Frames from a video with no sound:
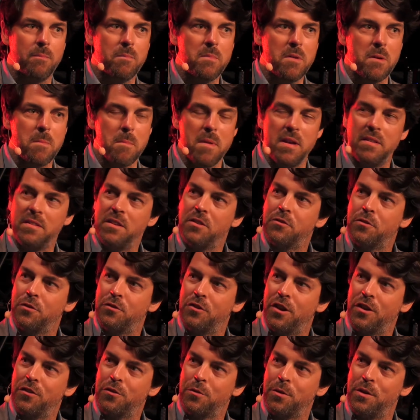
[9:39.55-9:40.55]
Amazing
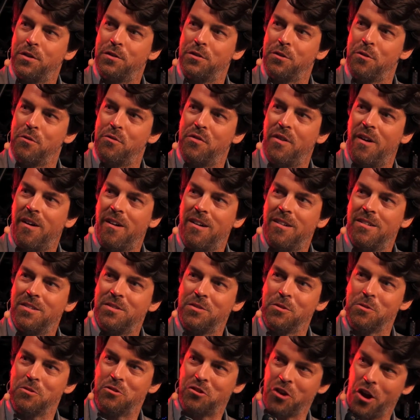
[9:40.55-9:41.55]
trajectory so far.
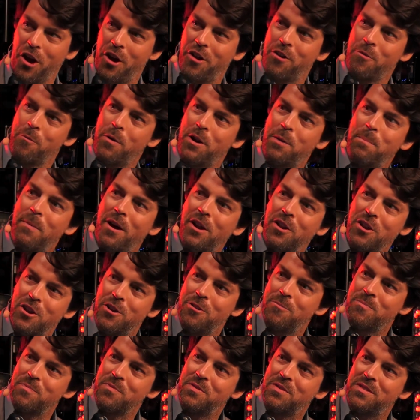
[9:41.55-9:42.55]
So, John, what about
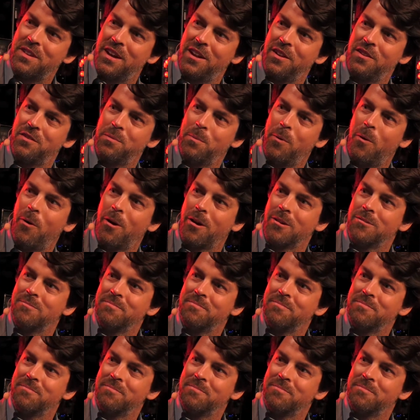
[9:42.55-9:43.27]
you? Tell us more.